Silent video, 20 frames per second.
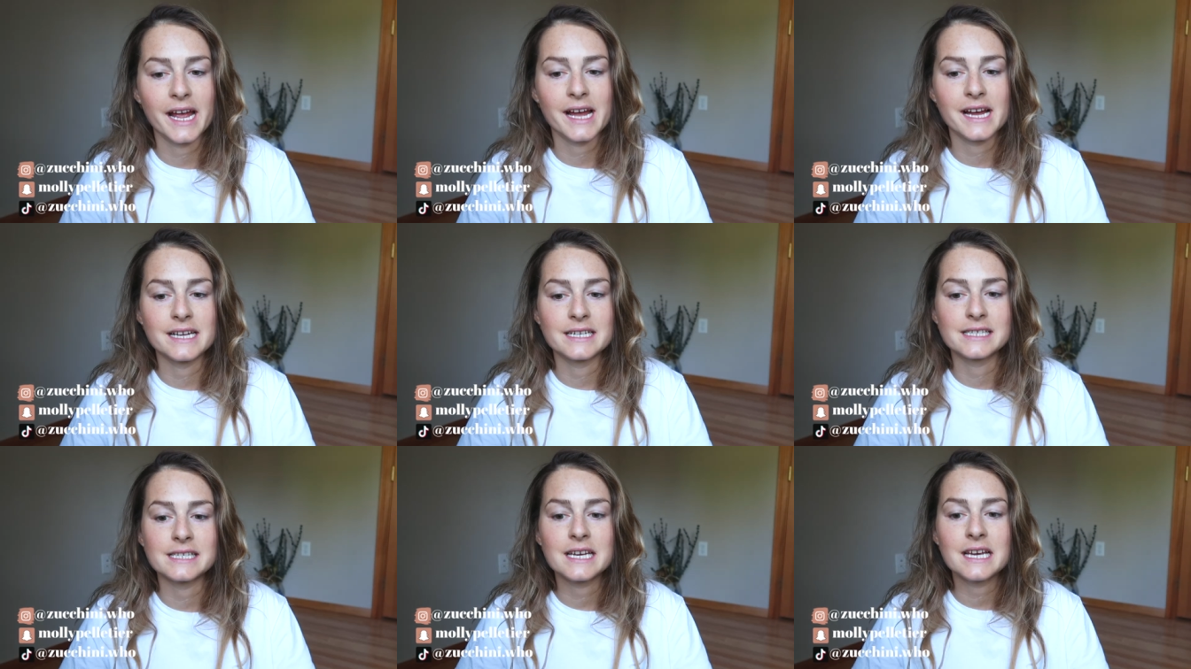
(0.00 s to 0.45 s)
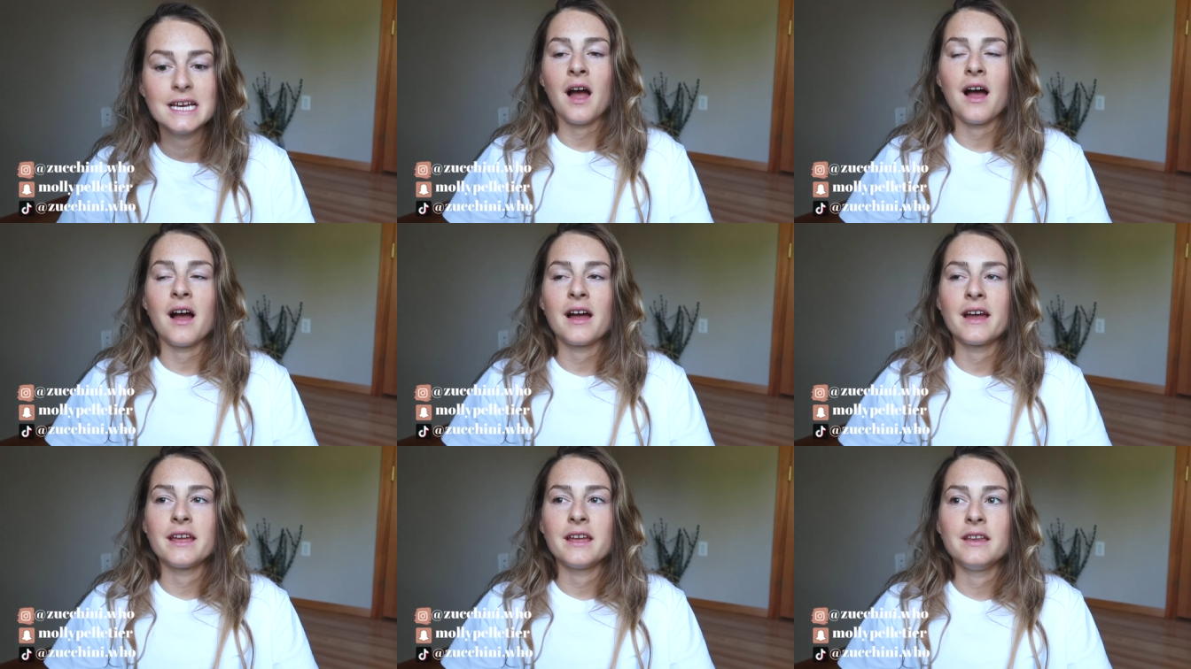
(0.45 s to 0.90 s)
and
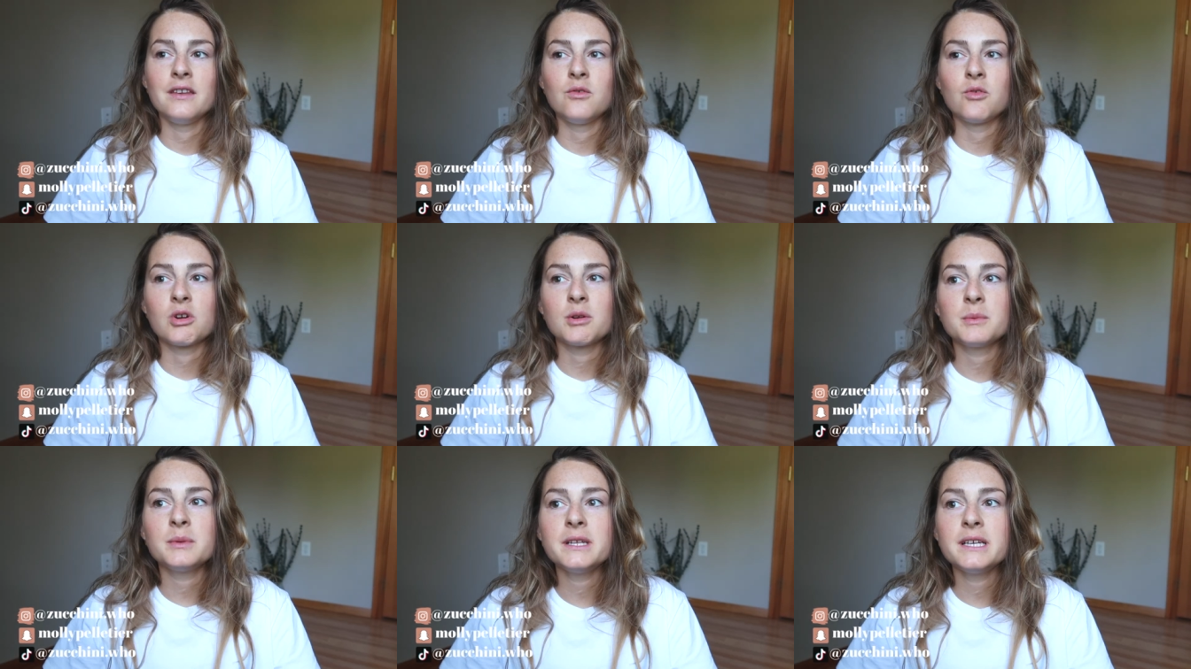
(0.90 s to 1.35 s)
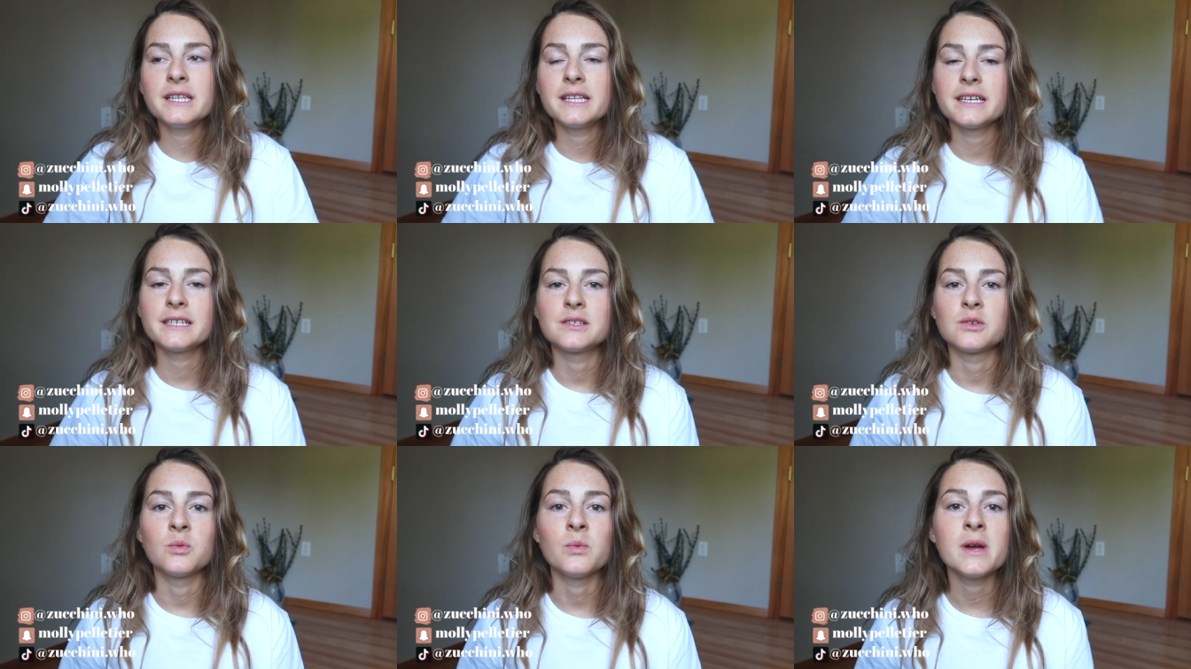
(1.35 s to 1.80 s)
I normally
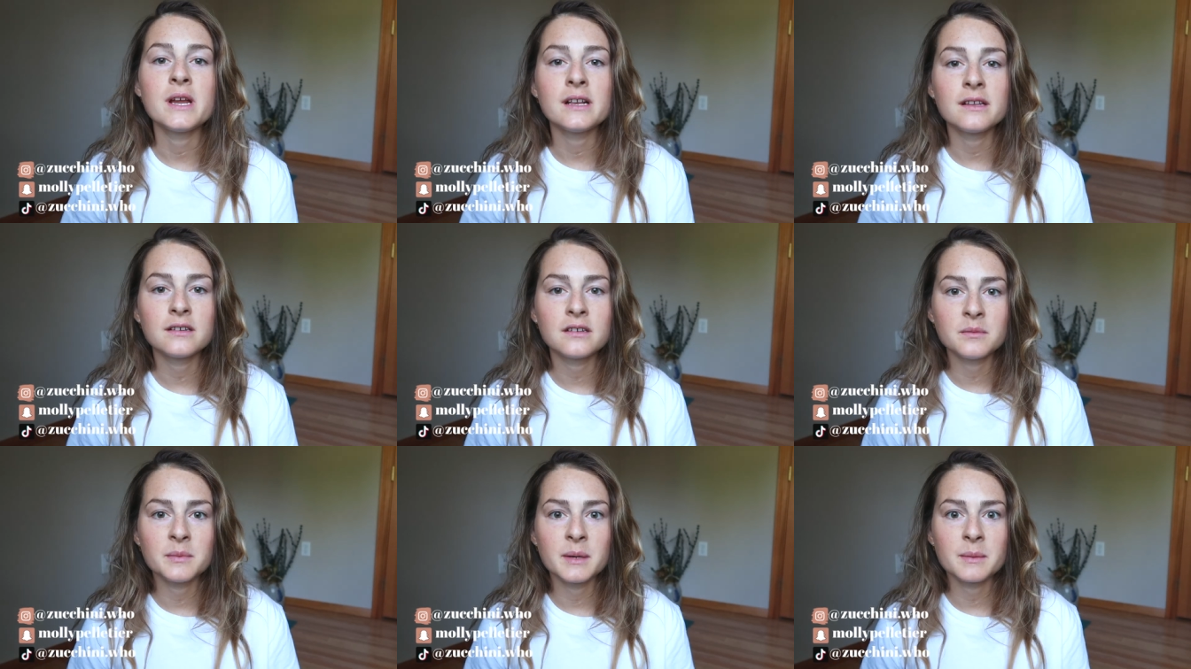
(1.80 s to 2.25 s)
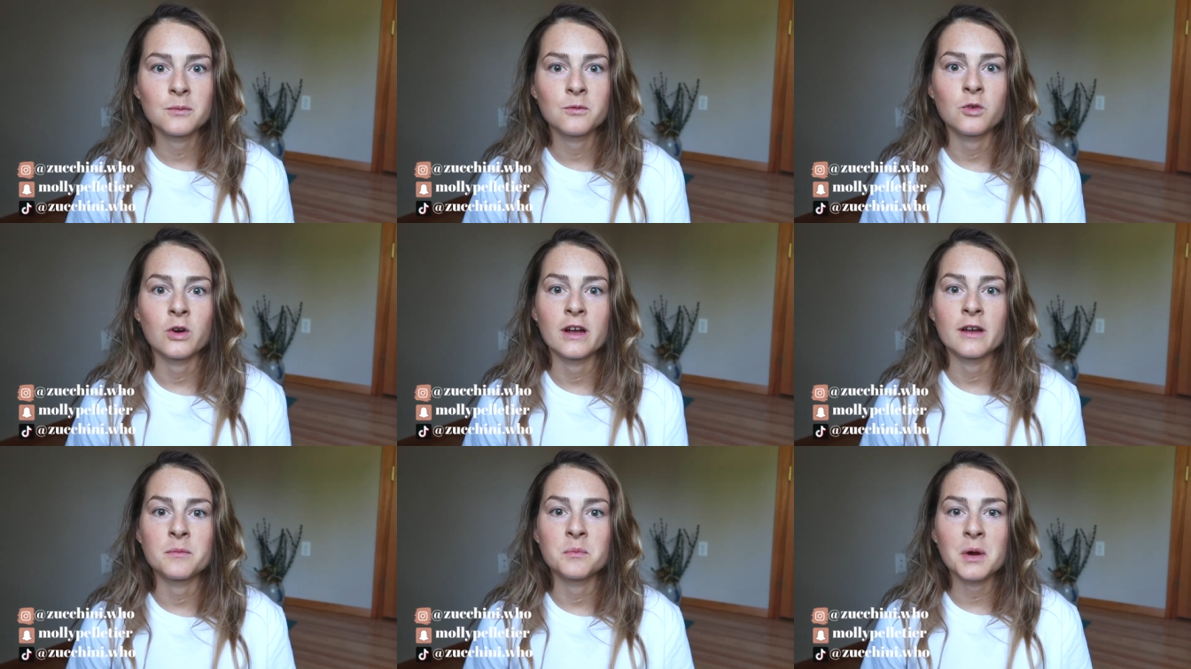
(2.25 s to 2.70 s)
like to wait a little bit
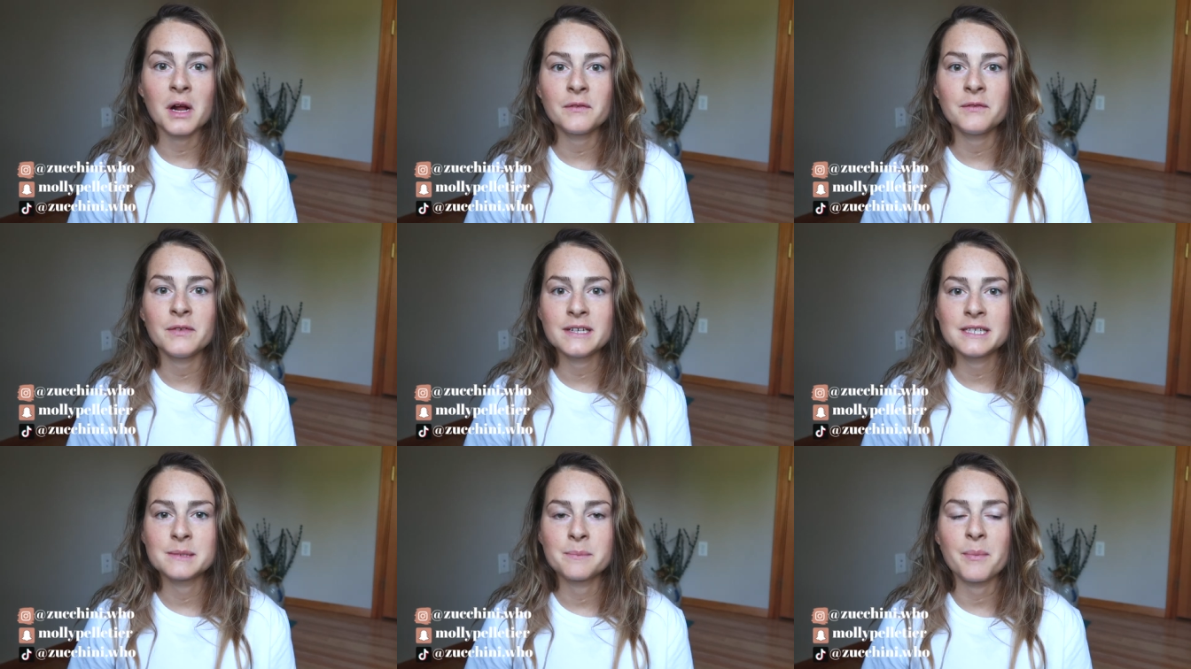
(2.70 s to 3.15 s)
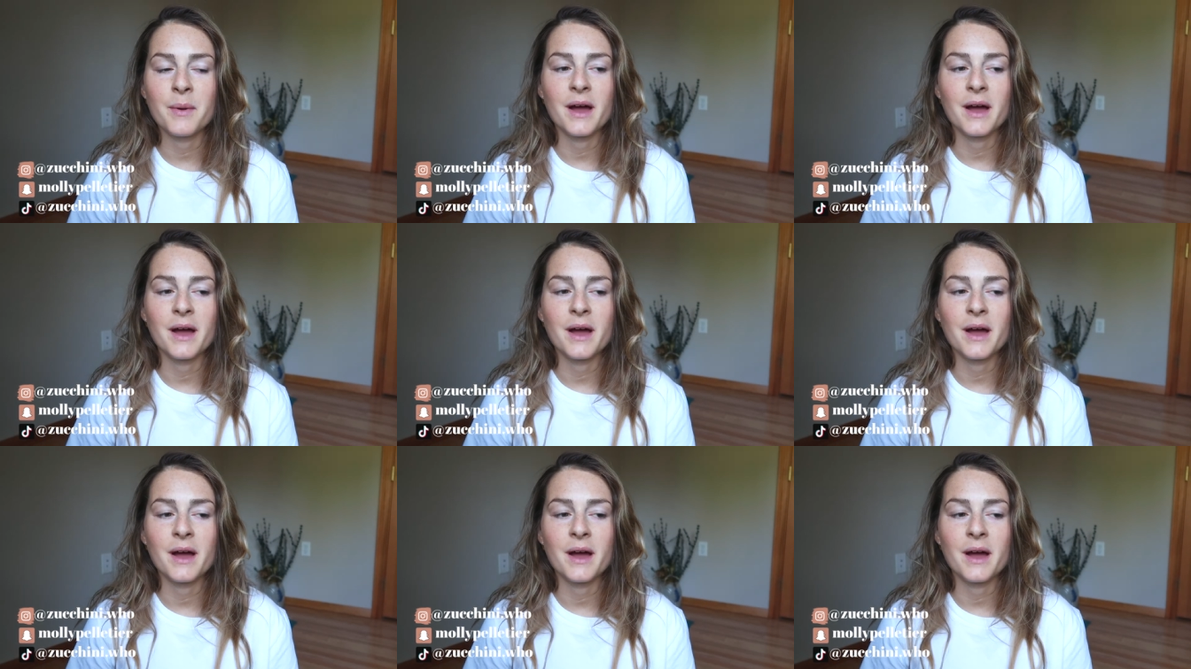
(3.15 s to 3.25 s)
before I have breakfast,